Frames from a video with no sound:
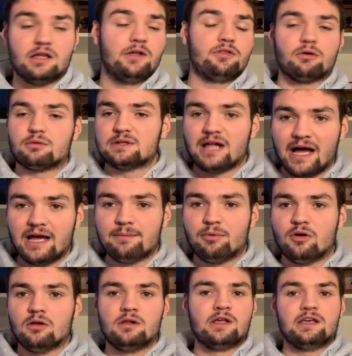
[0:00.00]
They're
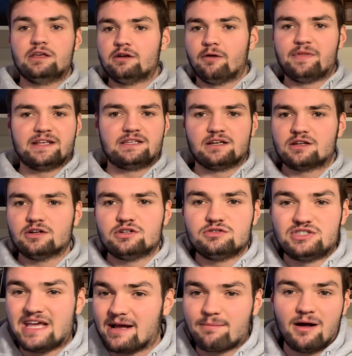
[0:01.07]
reliable. You know, they did good.
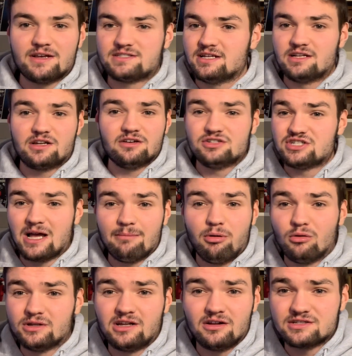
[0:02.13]
Zach Moss did a good job
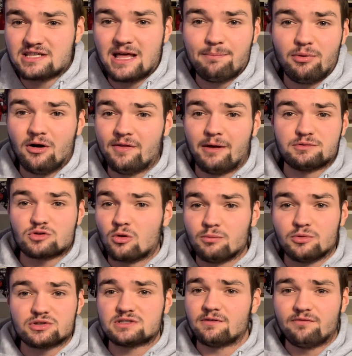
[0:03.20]
holding on to that ball. That was
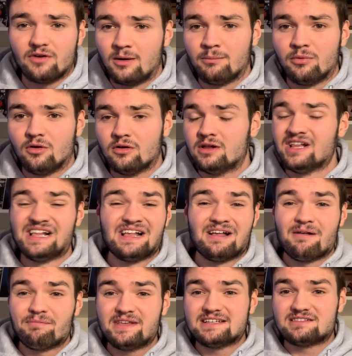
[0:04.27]
almost a fumble.
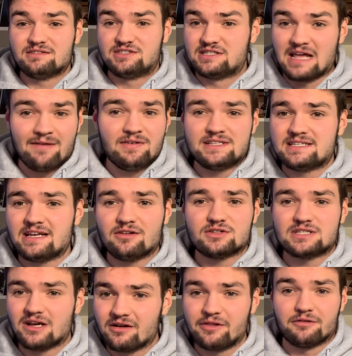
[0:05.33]
These Devin
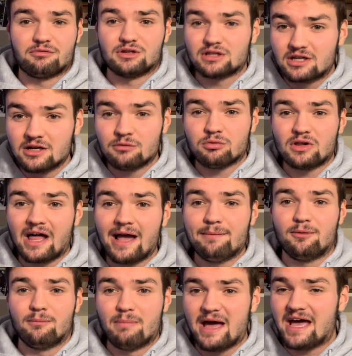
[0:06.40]
Singletary, they're good, reliable
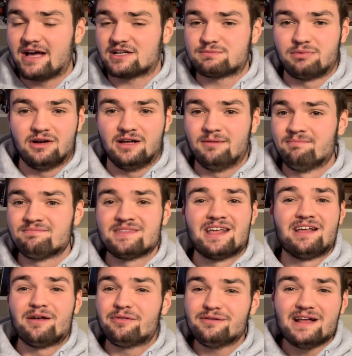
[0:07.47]
backs, but
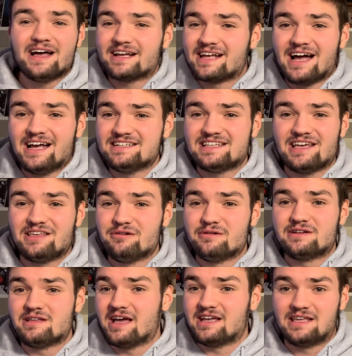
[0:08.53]
they're not guys that you
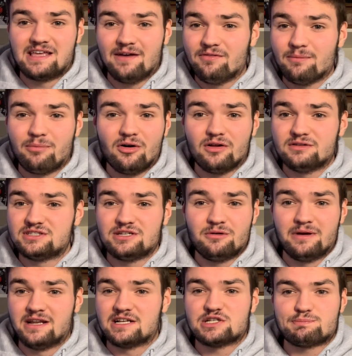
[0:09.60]
would give the ball to and
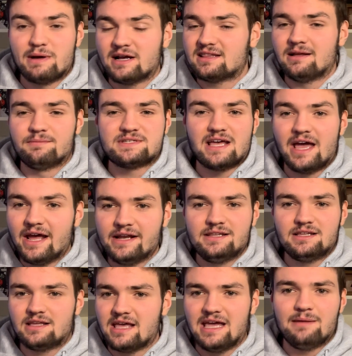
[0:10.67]
expect them to end the
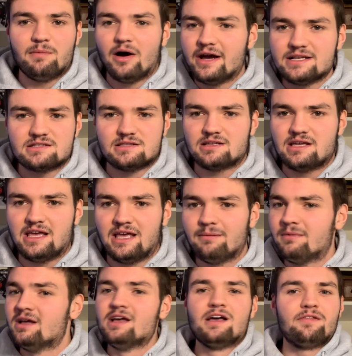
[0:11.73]
game, ice the game.
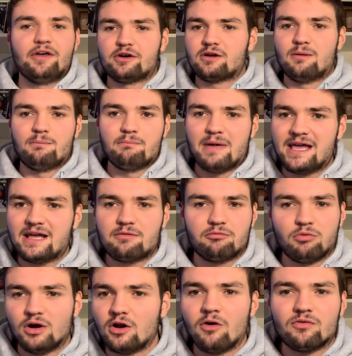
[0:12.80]
They're going to make
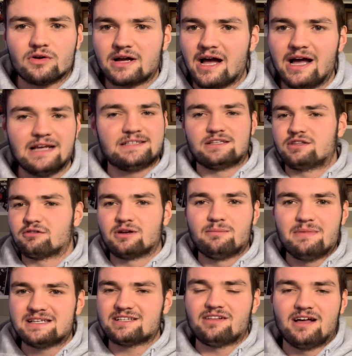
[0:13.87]
run over guys, that they're going to
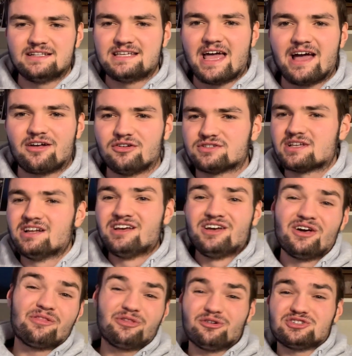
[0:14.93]
miss a lot of tackles.
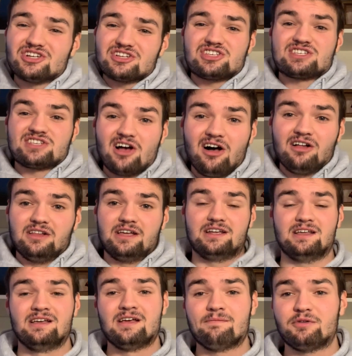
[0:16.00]
They're just solid.
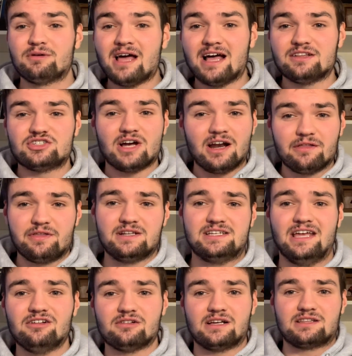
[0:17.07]
They're not Jonathan
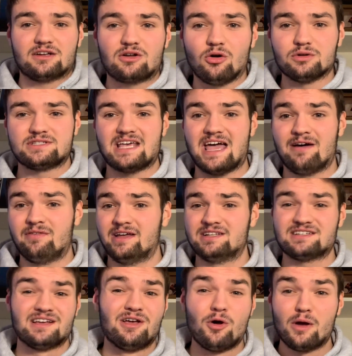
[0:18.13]
Taylor like the Colts have. And
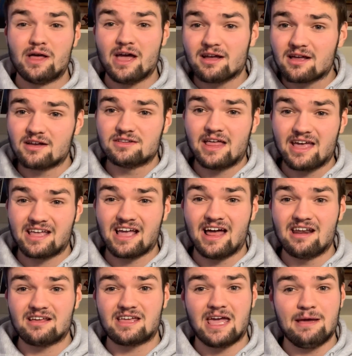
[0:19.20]
that kind
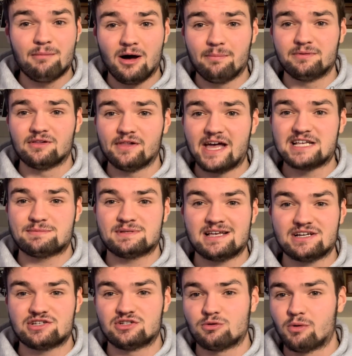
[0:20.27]
of came up in the last
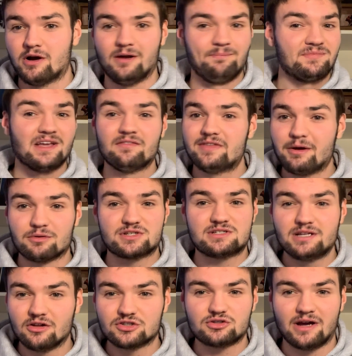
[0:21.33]
possession to where they were
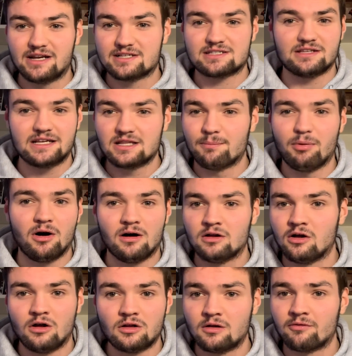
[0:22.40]
still trying to sling the ball
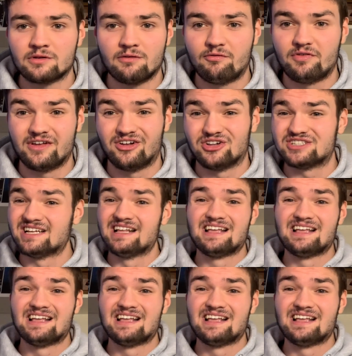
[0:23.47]
all over the field.